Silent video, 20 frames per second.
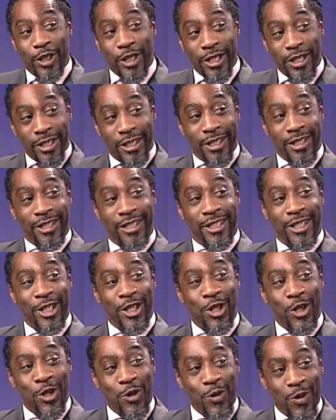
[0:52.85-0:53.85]
good to see
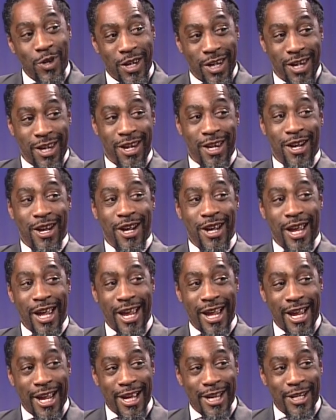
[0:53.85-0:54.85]
you here.
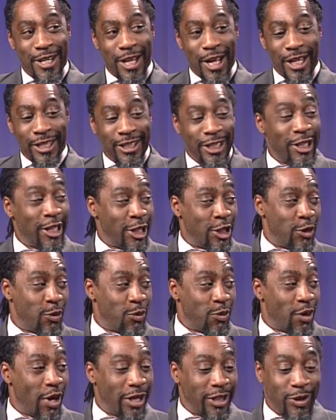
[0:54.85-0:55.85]
And I see that you
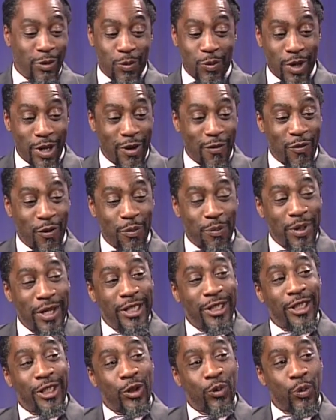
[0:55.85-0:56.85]
brought some wonderful
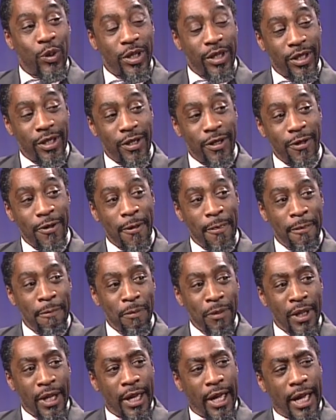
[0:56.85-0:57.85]
pieces with you.
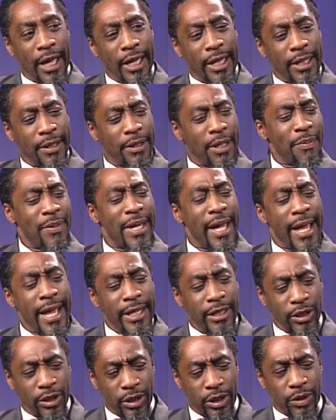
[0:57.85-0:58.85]
Uh, let me
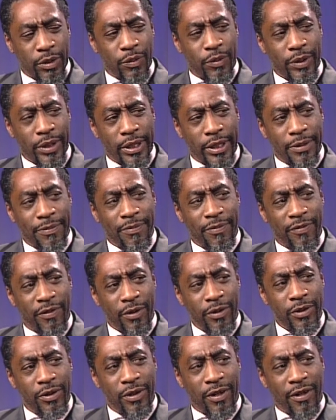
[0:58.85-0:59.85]
ask you, William,
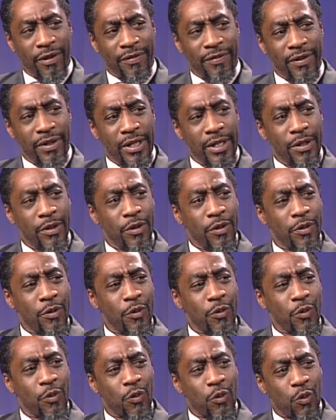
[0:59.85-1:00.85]
first off,
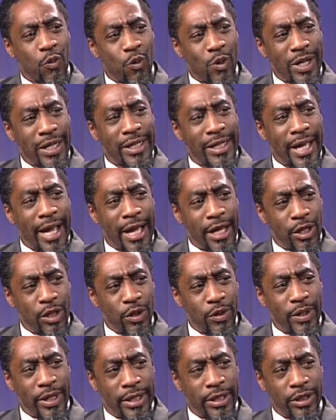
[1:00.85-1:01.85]
what got
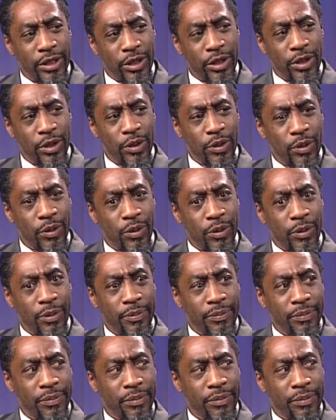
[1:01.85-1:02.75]
you into